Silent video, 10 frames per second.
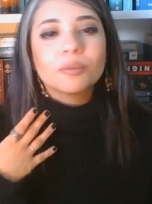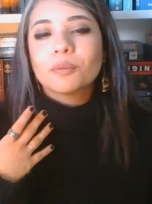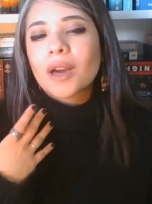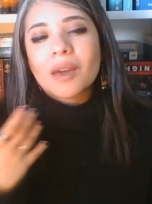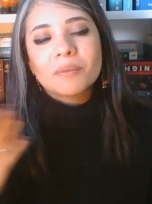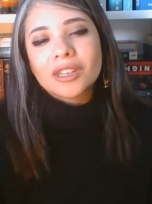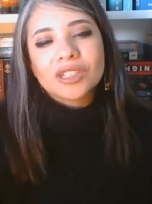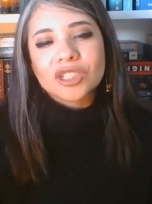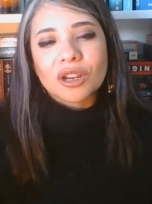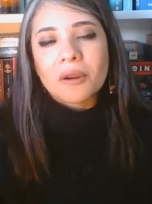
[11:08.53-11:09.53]
but I'm gonna
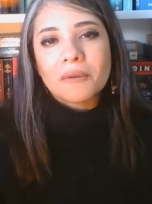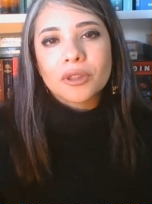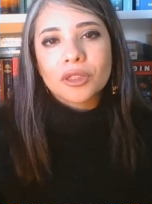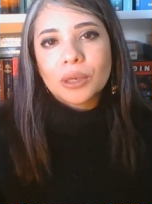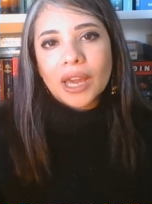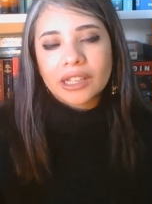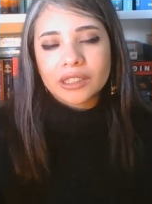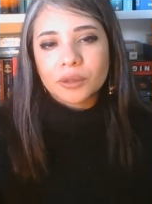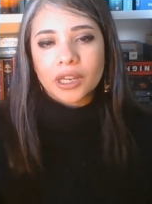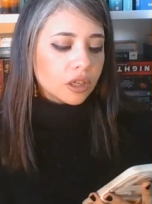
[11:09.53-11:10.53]
share it with you
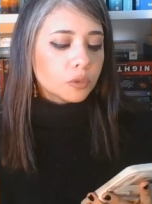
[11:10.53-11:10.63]
anyway.